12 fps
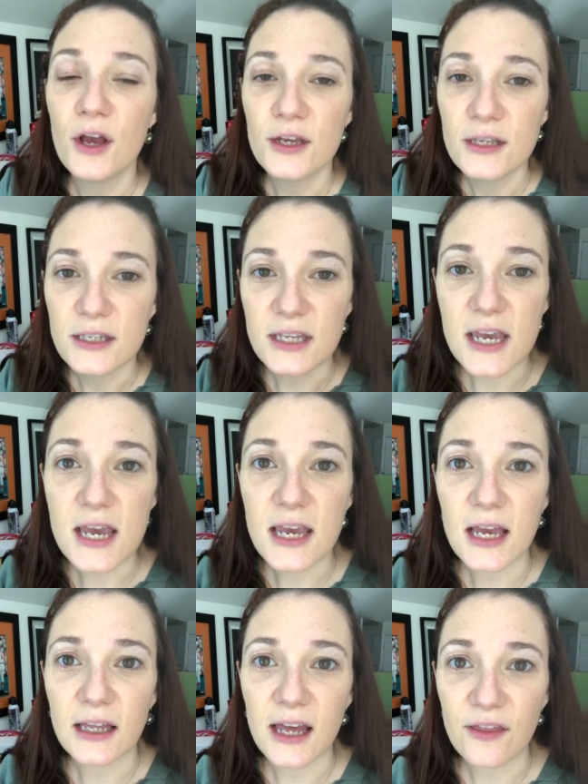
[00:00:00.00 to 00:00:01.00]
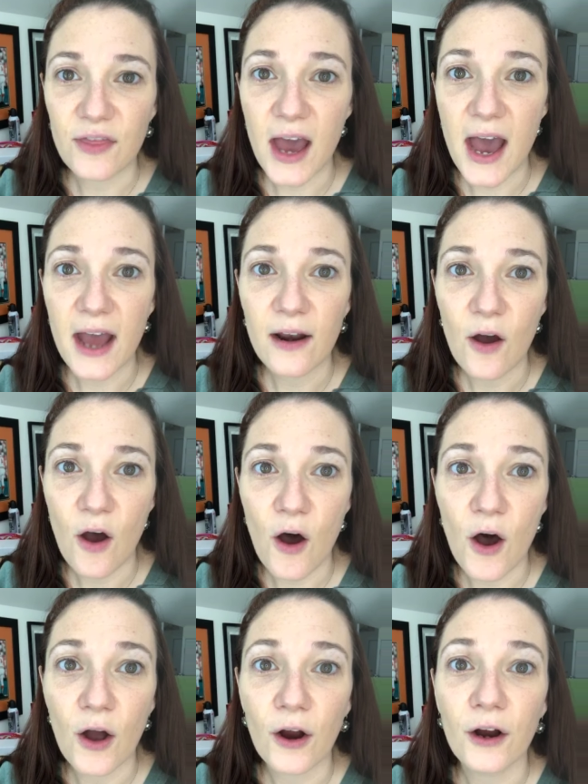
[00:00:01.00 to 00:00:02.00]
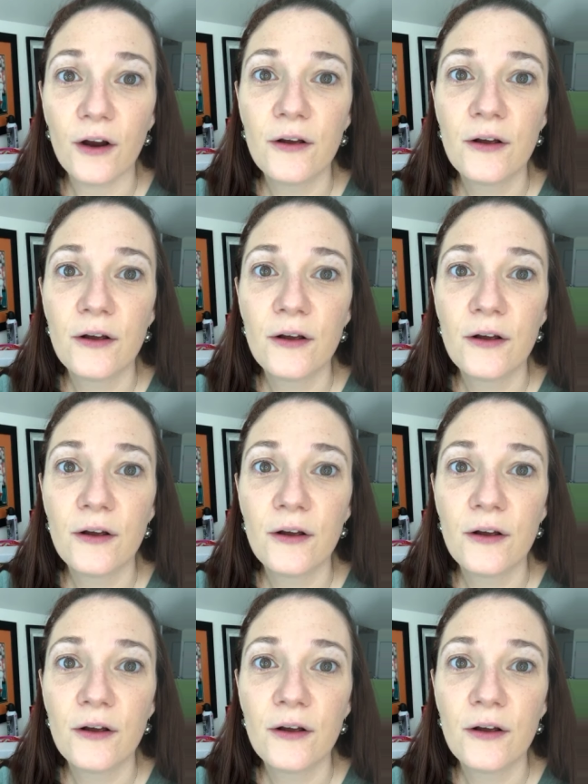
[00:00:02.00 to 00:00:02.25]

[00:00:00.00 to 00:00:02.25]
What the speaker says: seeing it like that are